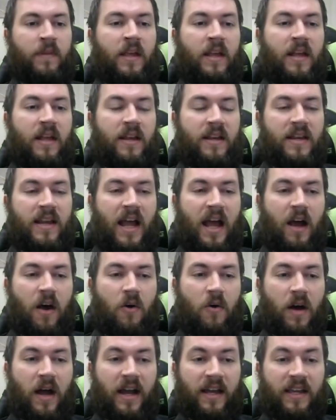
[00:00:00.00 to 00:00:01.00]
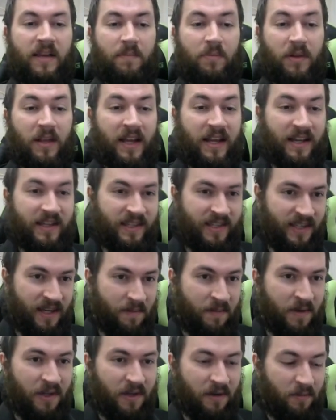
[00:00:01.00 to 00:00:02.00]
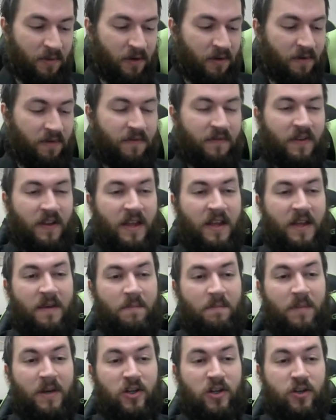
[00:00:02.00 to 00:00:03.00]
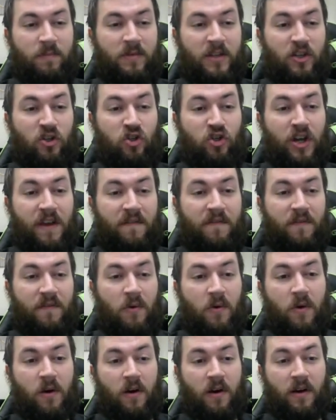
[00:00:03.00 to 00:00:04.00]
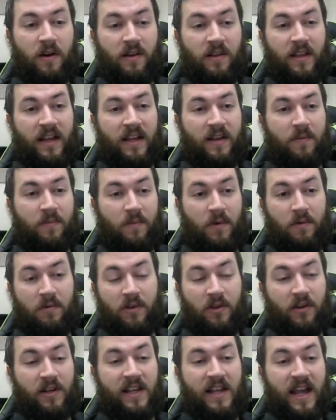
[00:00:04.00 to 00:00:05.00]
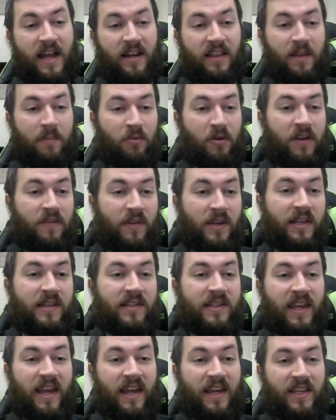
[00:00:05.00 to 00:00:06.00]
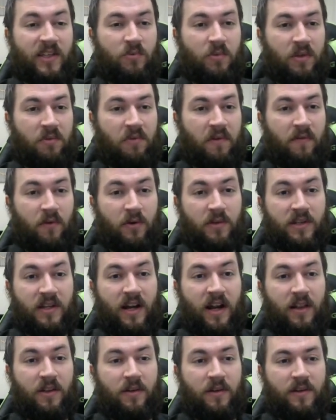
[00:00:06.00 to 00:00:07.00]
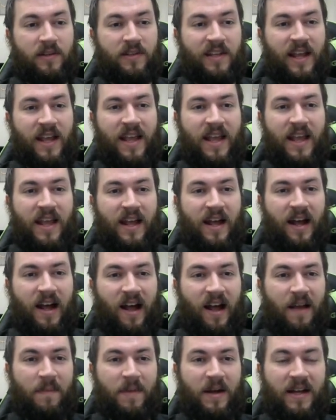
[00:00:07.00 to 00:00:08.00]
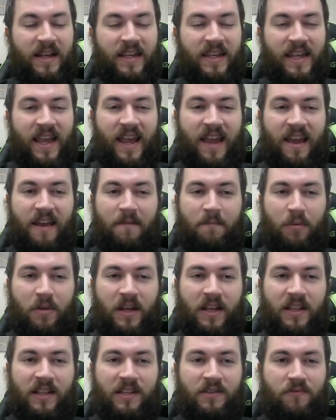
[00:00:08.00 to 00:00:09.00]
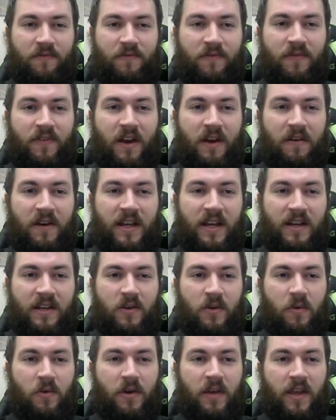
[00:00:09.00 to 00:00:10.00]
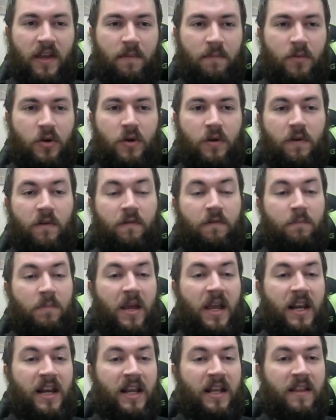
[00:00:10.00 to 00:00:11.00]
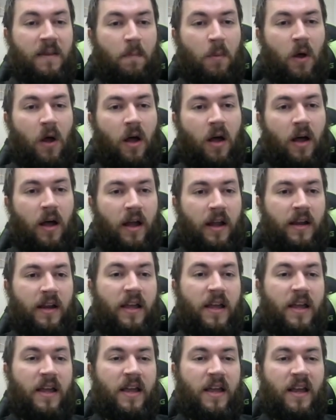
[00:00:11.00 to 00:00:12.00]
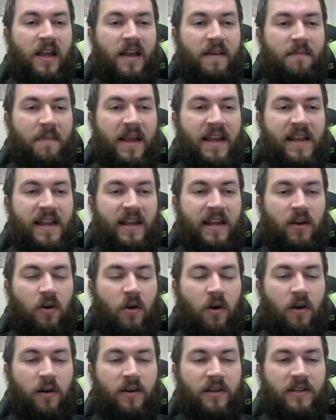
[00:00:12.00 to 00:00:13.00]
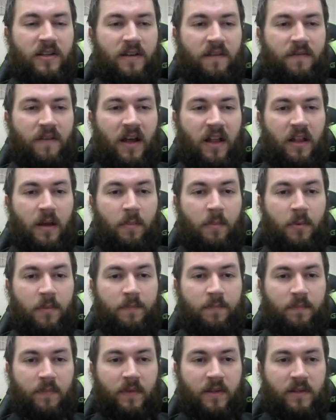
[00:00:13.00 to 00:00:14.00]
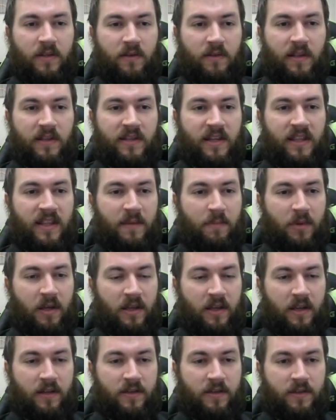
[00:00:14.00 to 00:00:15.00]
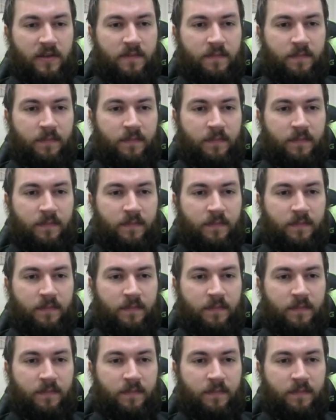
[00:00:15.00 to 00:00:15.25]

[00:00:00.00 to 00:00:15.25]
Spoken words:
Now I can play a similar move, bishop to g4, like we were looking at in the previous case with reverse colors, I'm again playing this very annoying move, pinning the pawn and making it hard to develop. So let's say they play this.